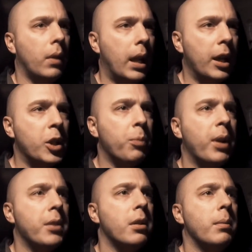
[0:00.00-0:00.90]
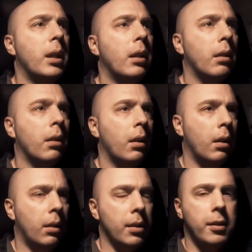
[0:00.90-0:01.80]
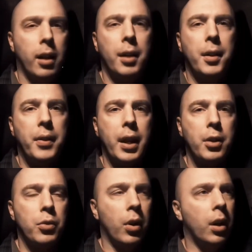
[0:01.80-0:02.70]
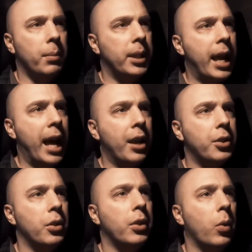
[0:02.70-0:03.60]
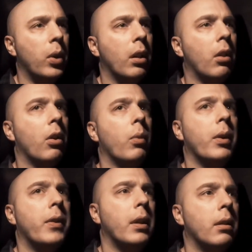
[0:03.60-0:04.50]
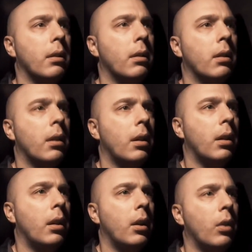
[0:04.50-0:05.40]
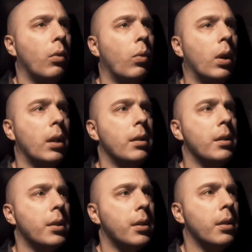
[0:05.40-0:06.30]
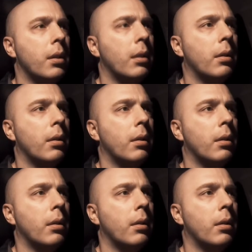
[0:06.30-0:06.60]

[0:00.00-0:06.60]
they expressed to me this line that they had drawn, but the attitude that went along with it was,